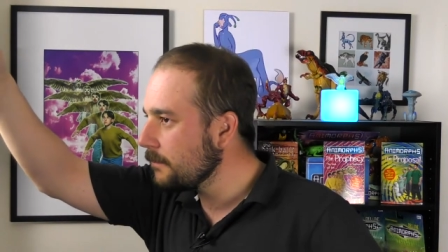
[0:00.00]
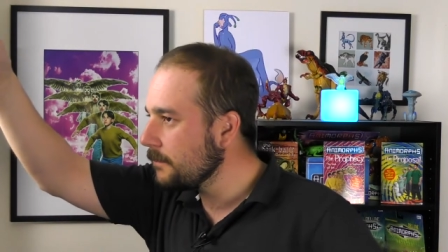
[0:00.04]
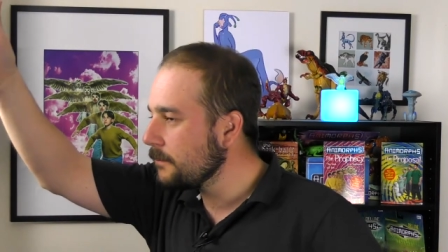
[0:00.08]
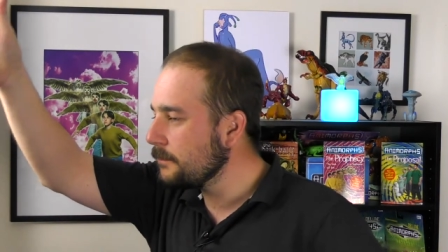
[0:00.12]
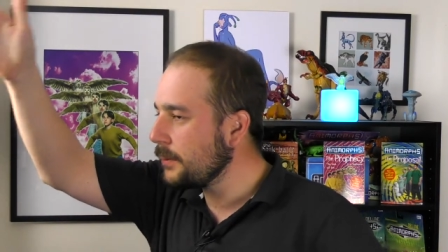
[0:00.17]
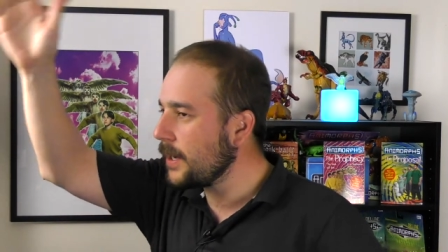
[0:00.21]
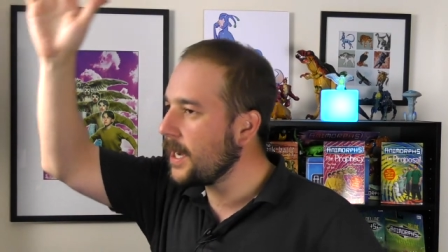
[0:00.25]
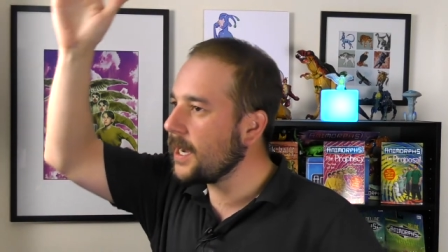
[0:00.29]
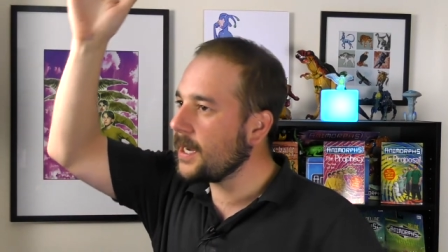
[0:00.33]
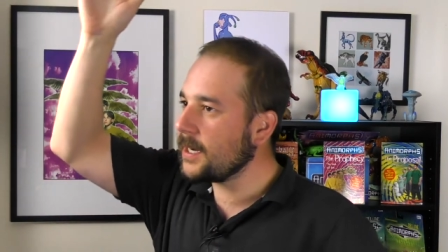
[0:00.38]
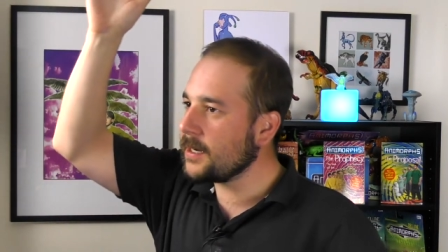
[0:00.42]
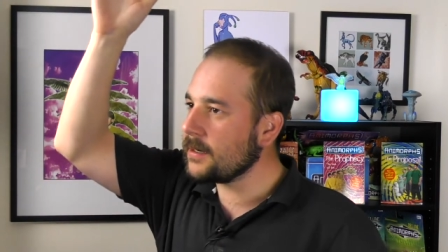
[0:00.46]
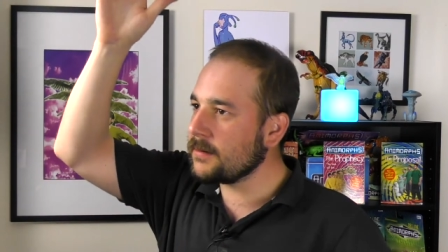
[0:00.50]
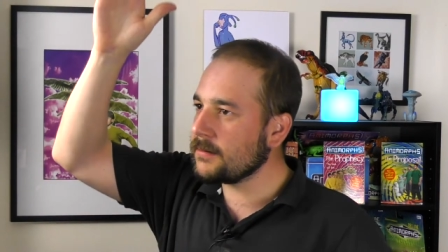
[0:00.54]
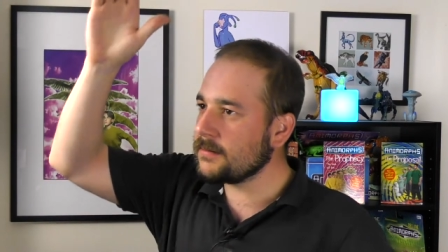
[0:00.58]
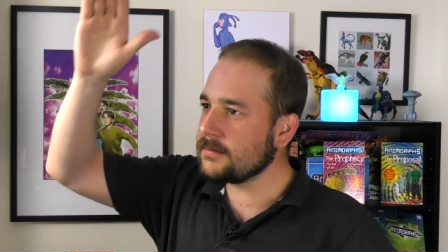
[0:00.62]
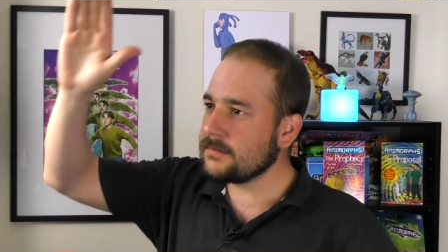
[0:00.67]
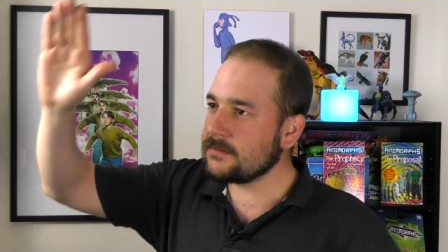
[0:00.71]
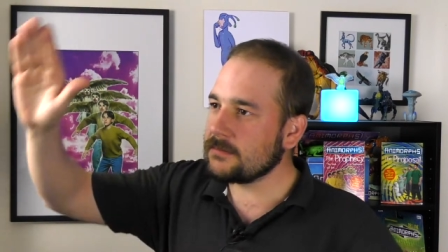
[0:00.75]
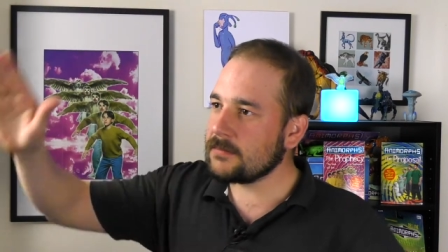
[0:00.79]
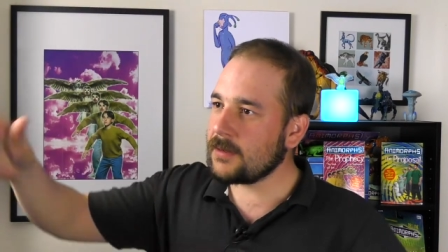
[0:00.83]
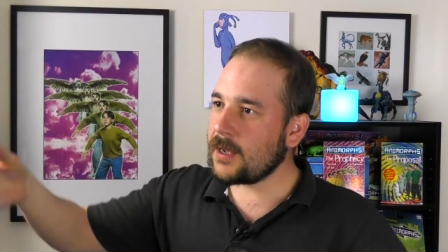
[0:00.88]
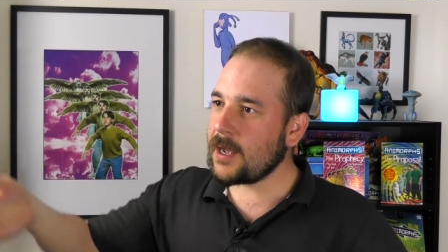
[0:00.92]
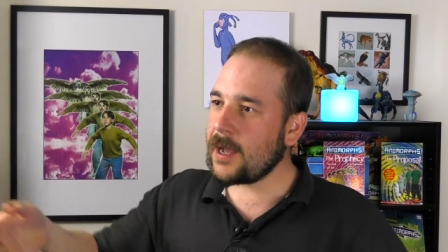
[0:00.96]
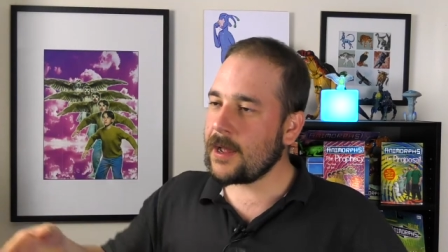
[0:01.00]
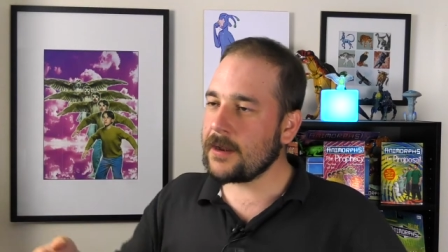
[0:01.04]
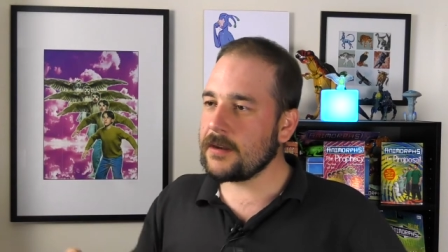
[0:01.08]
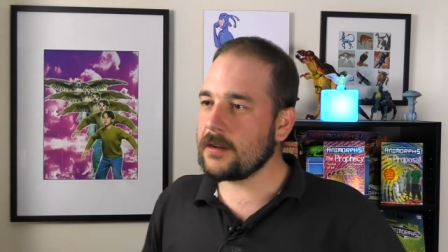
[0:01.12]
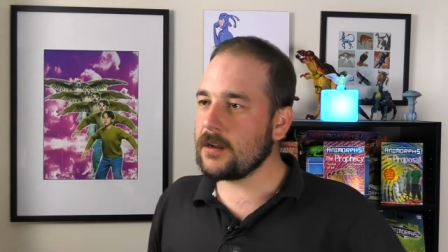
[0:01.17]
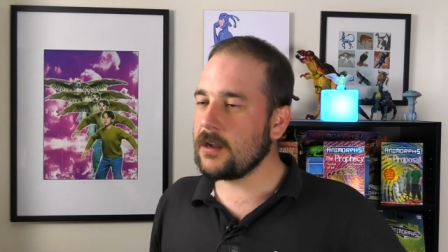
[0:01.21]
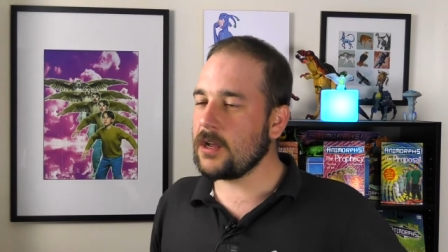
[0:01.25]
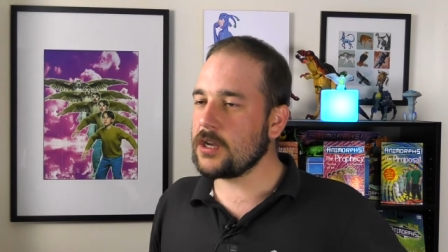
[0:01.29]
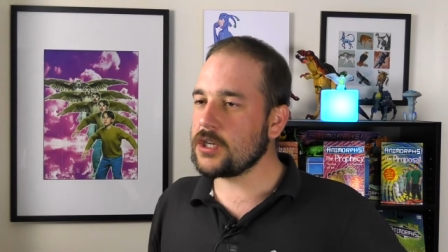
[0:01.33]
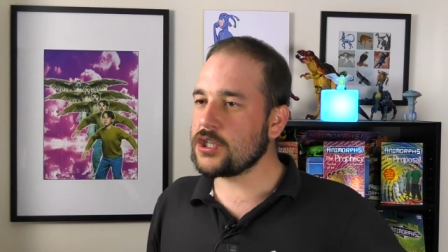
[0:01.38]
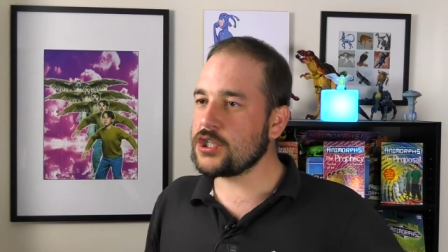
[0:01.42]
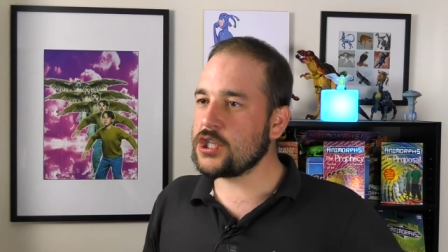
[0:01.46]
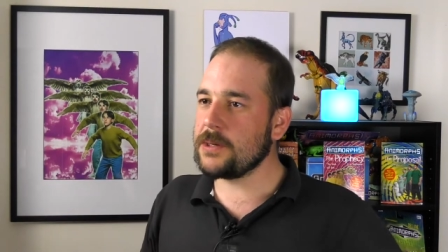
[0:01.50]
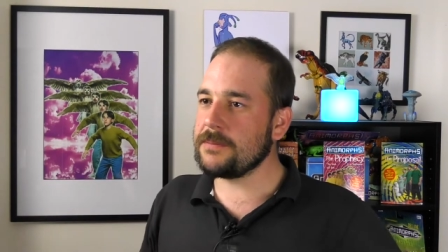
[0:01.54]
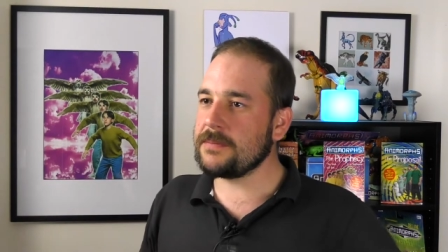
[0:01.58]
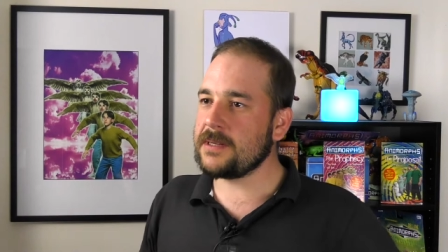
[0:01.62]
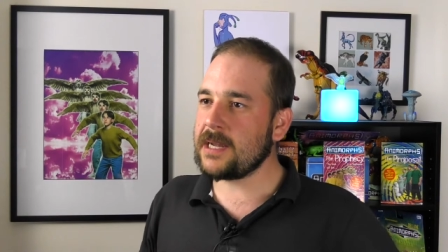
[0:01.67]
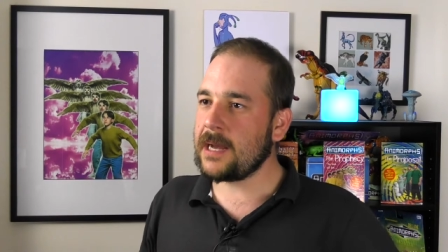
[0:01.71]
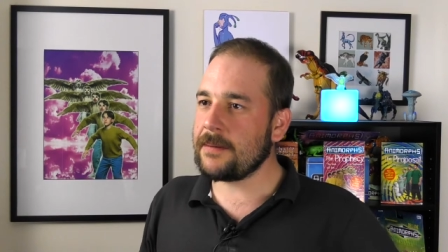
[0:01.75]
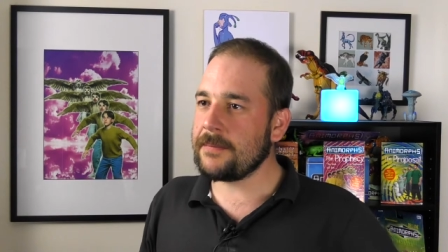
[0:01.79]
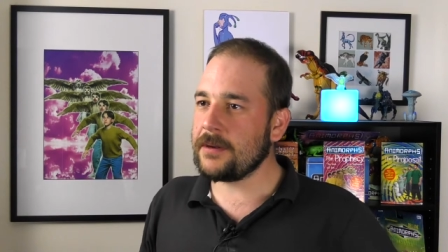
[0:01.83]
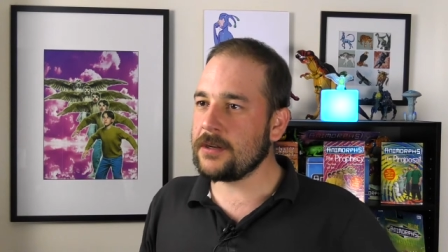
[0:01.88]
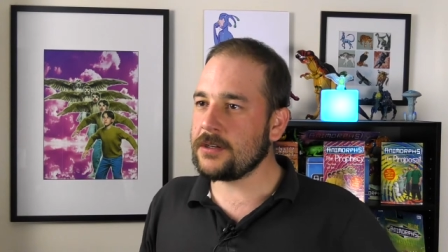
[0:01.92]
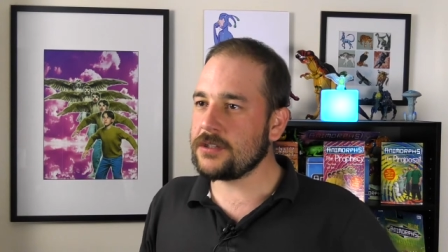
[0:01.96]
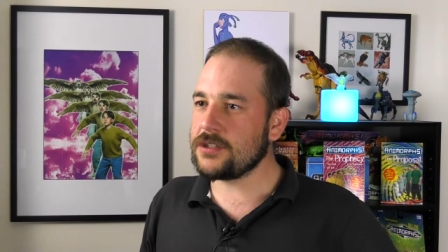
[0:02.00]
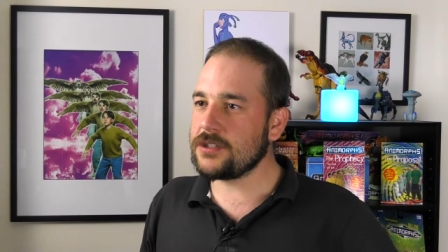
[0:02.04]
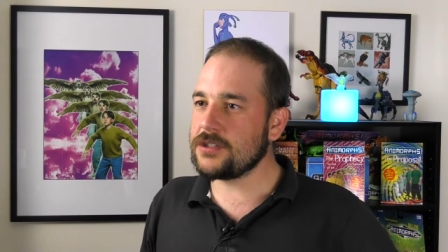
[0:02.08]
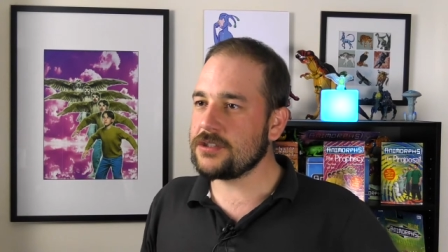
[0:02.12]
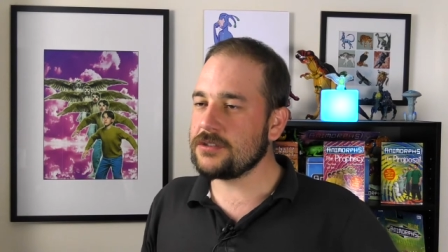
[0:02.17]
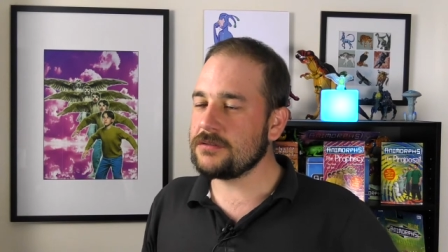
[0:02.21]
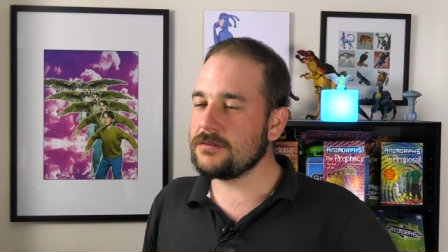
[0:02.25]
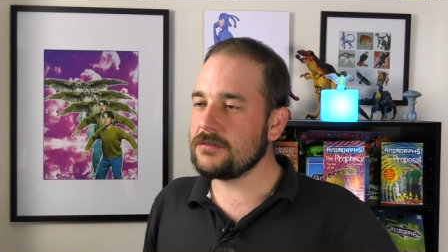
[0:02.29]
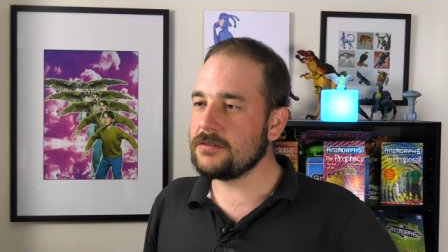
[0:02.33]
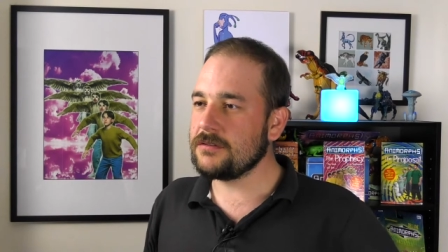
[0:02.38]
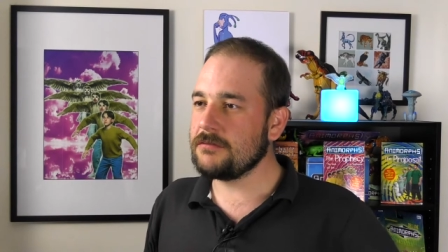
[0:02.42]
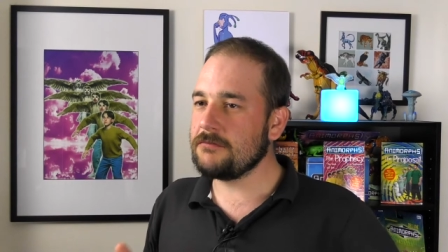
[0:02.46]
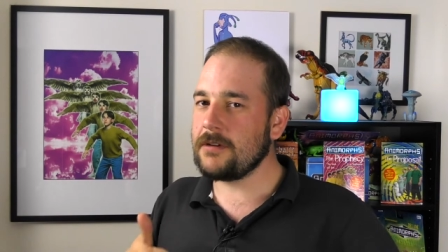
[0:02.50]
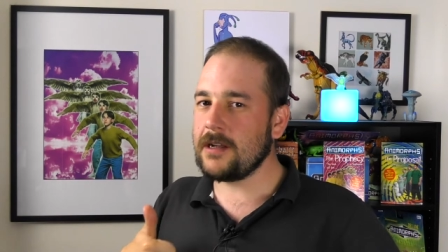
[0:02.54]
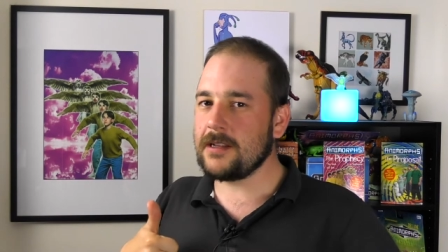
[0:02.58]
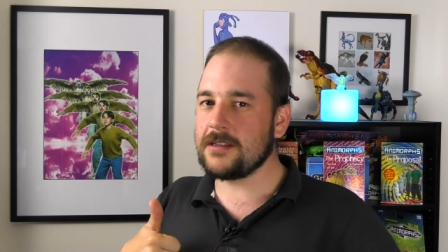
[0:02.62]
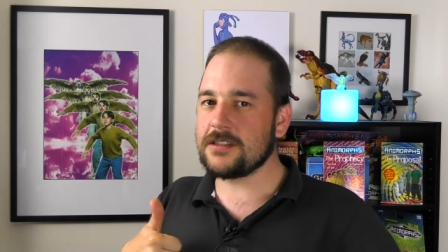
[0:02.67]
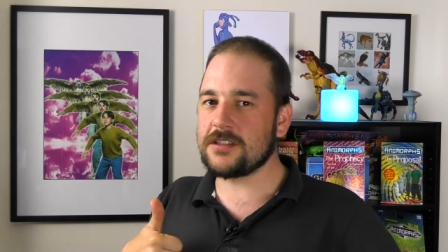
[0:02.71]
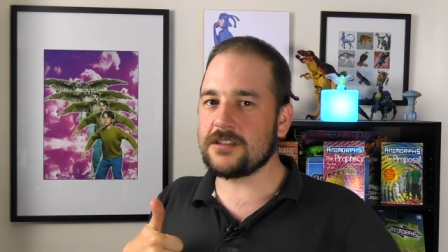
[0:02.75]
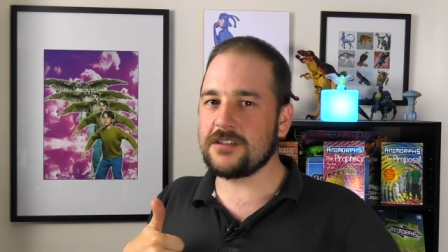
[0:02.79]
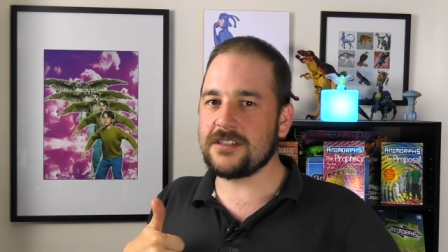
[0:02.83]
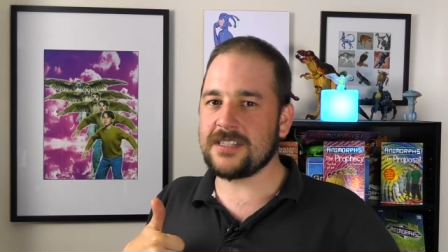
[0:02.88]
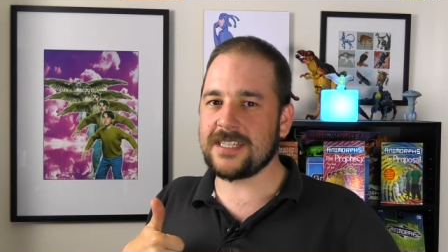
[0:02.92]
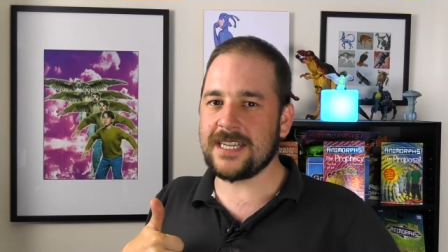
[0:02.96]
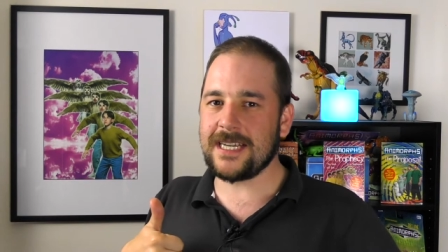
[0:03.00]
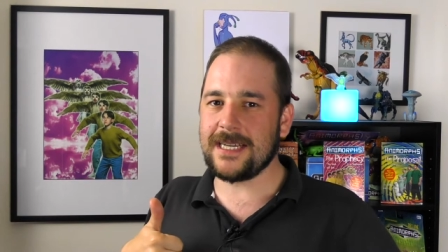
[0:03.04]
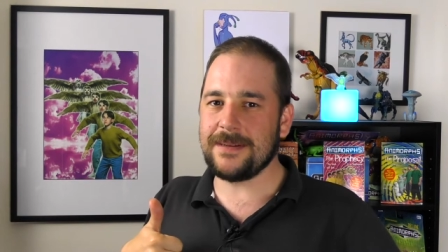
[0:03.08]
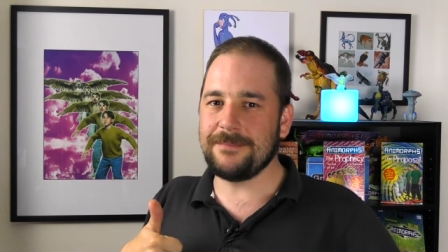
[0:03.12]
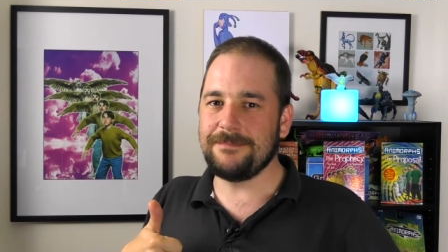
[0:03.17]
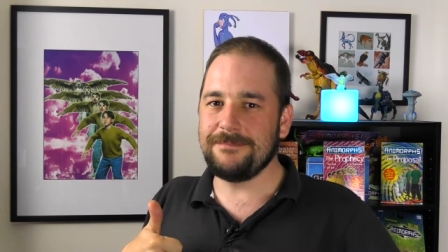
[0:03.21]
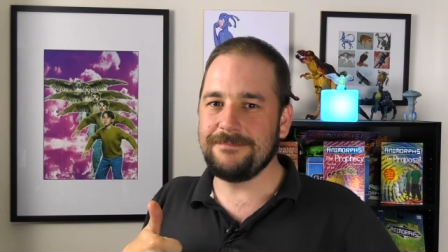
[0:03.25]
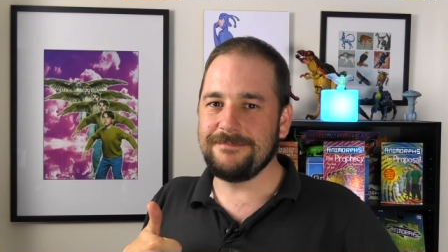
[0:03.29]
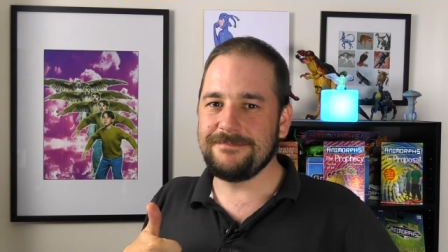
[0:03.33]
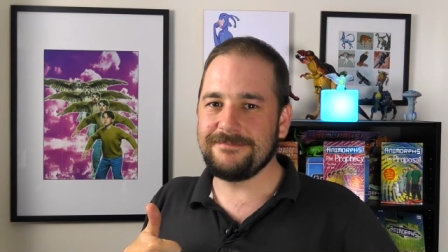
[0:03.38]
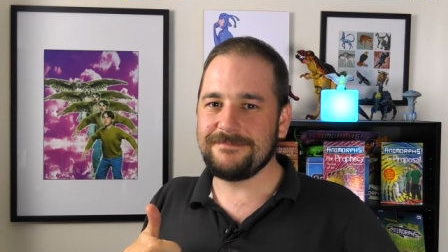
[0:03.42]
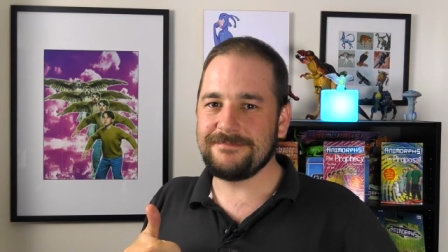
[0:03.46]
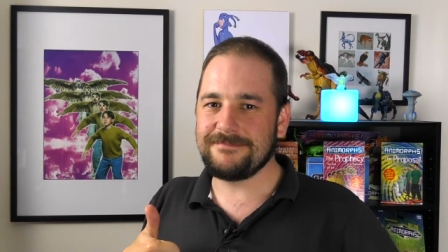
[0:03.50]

Bang. Andalite ship damaged. Well done, team.